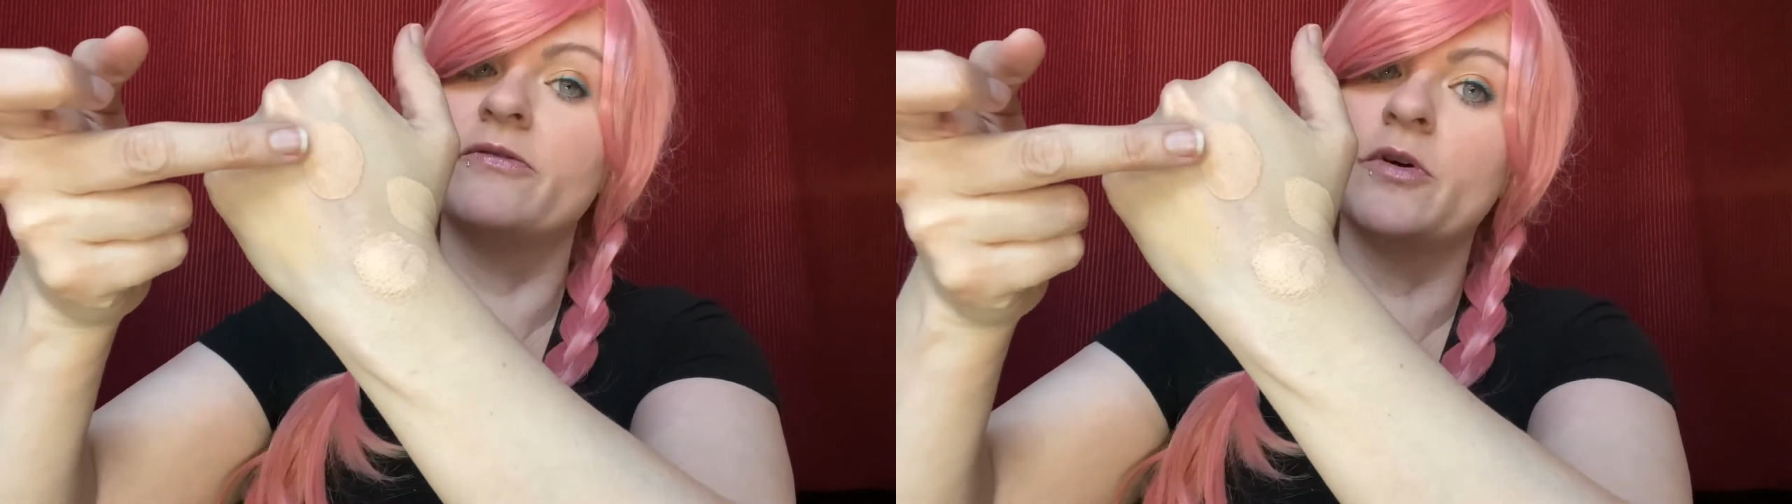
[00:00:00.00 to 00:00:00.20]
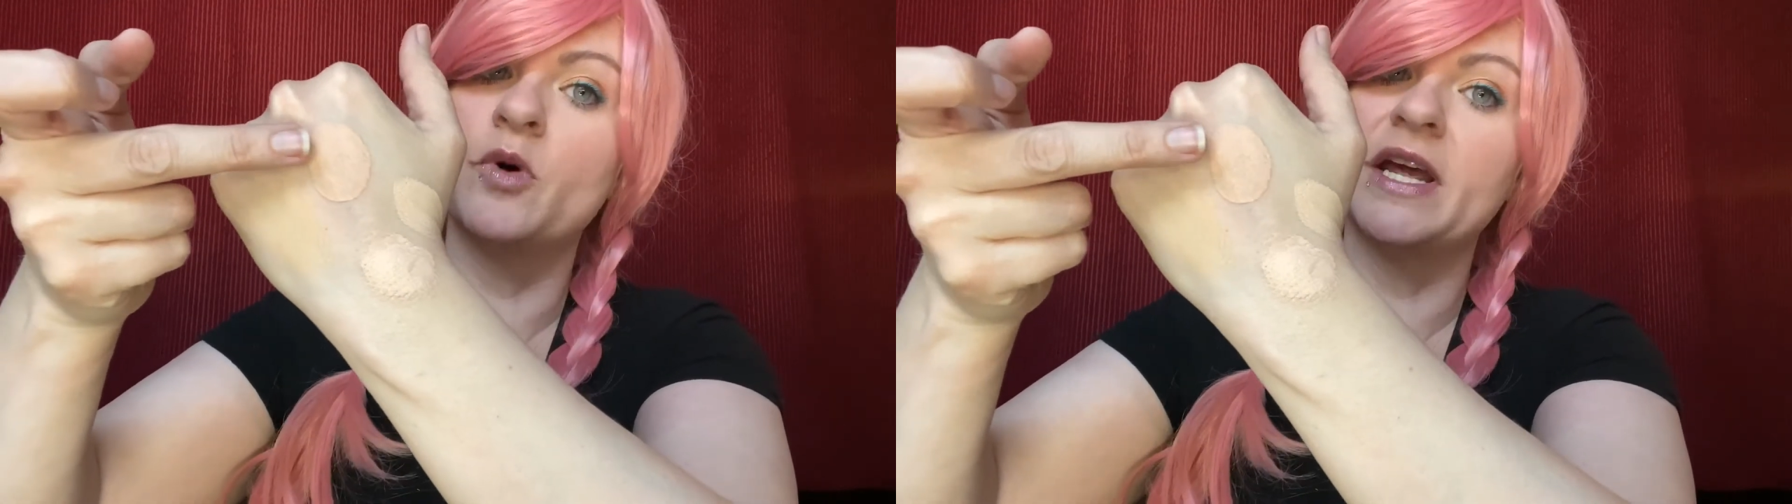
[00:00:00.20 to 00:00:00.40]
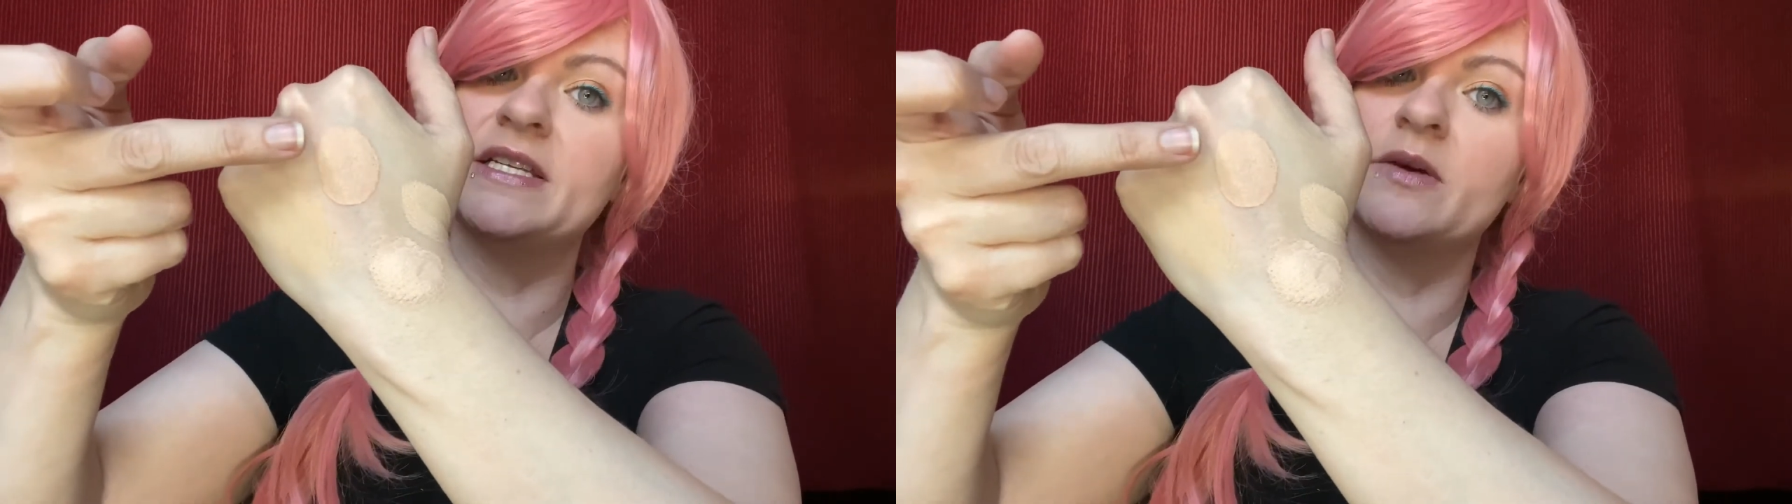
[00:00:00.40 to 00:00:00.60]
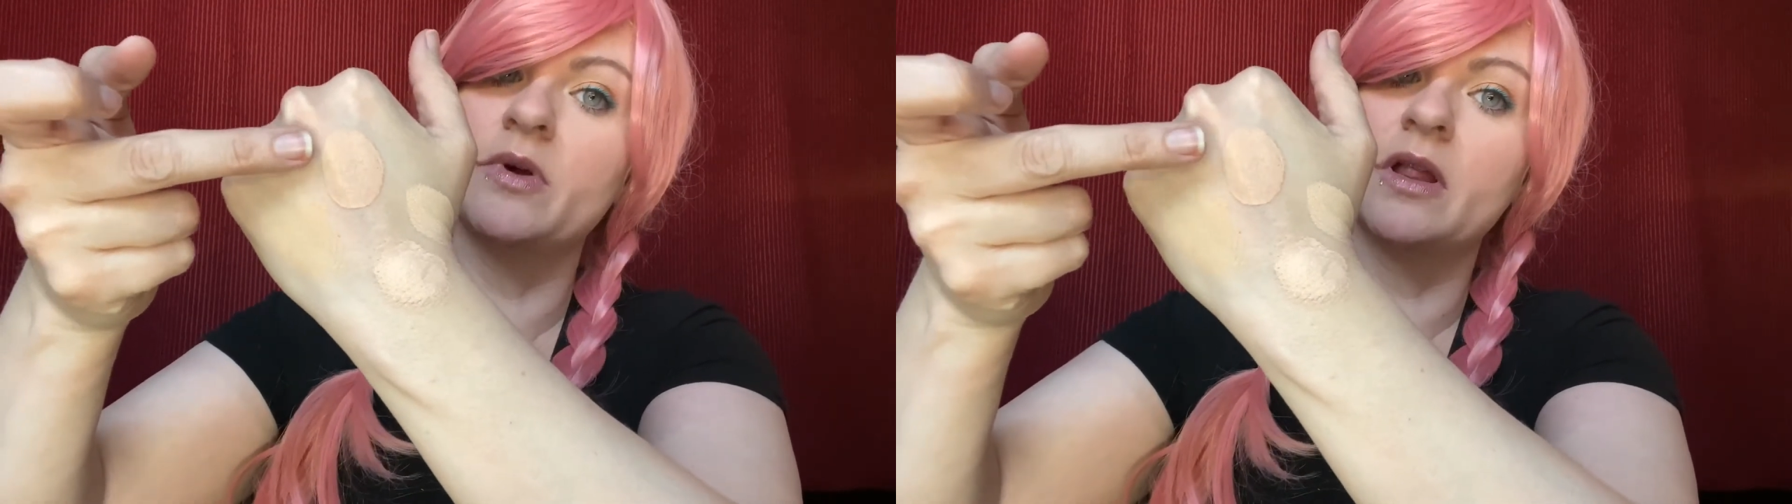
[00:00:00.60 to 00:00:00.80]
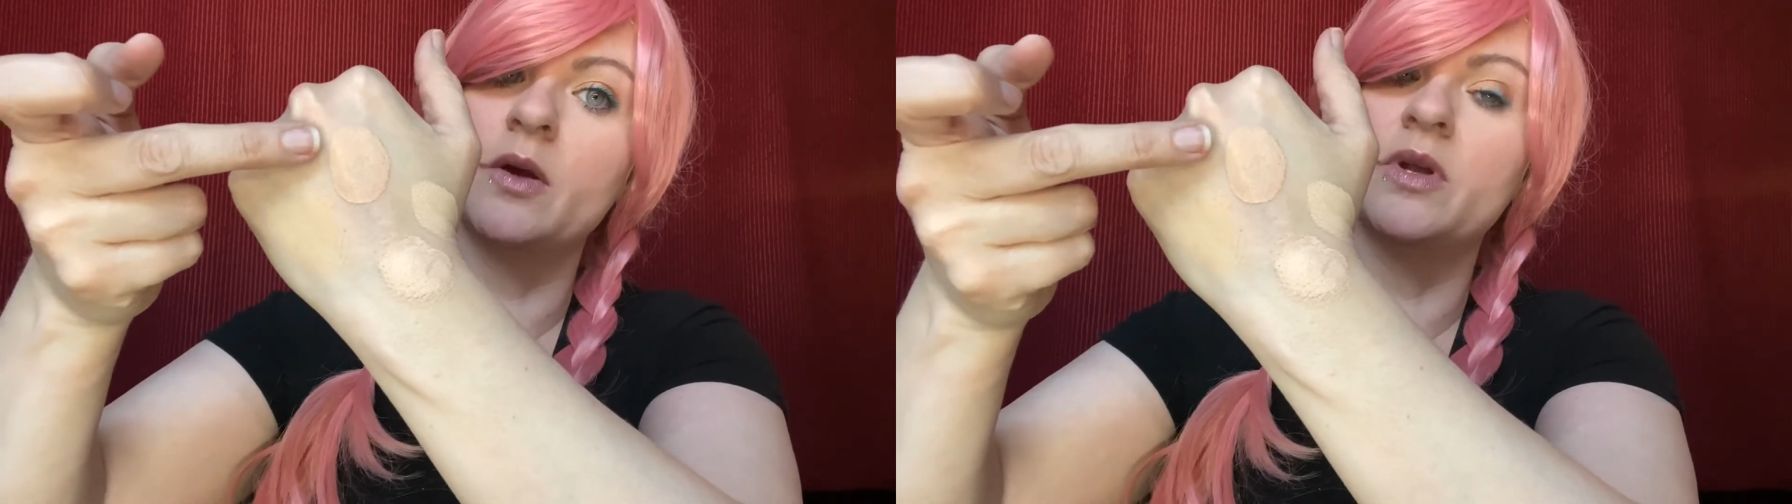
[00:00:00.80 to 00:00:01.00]
from what I
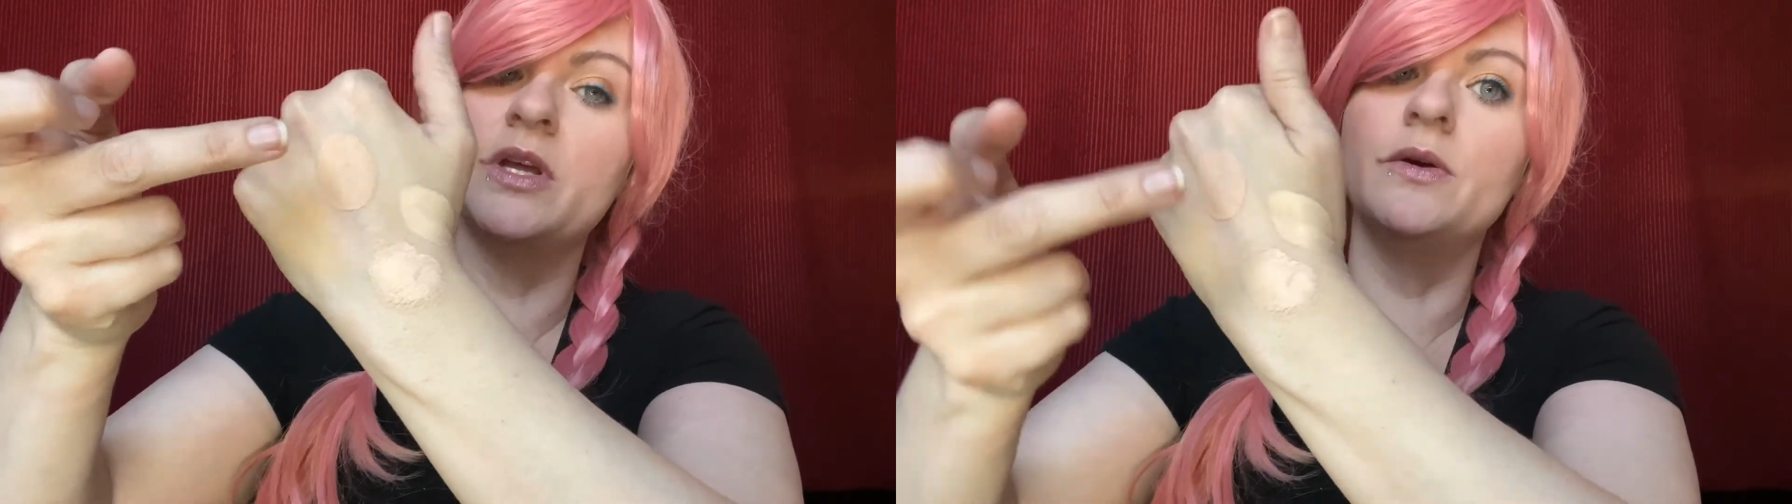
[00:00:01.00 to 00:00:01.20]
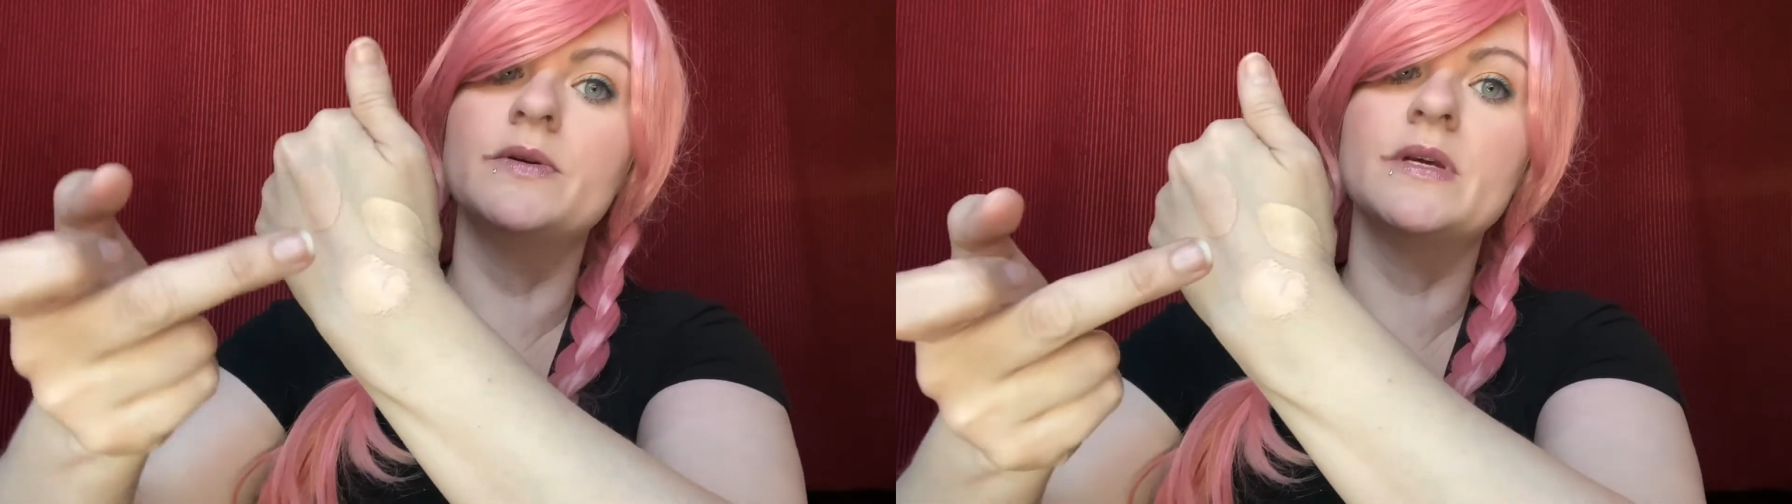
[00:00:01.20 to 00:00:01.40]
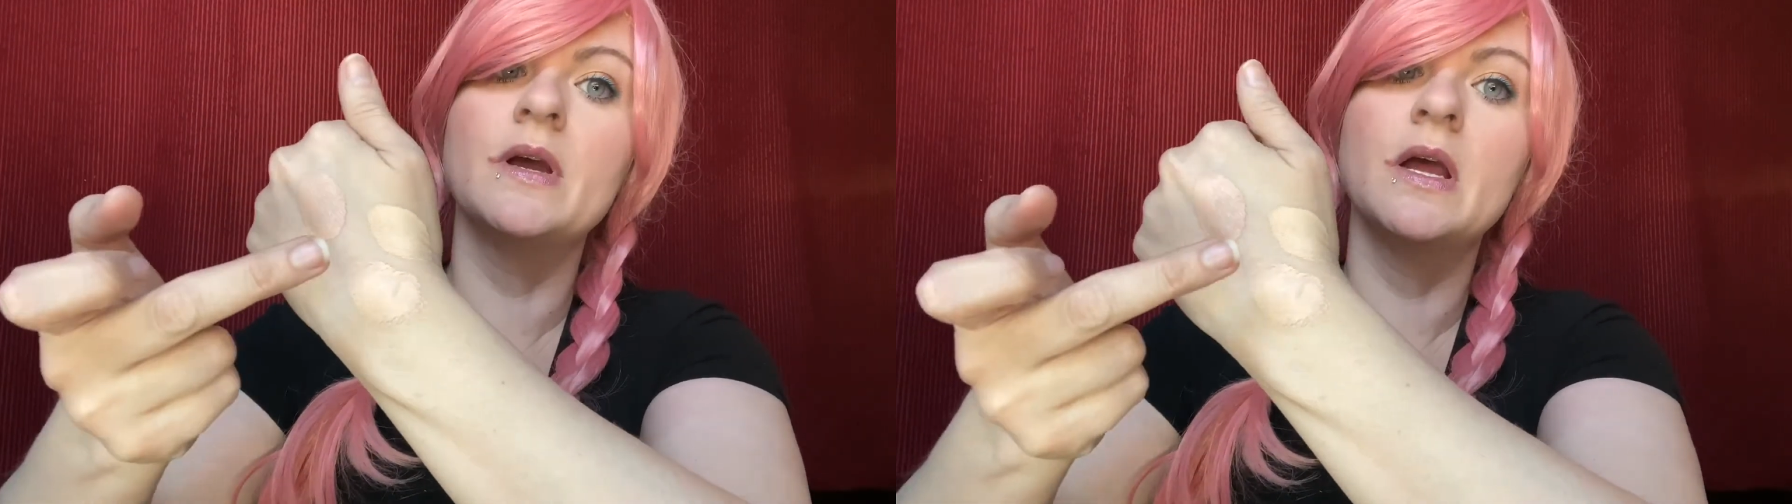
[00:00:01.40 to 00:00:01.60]
typically would use.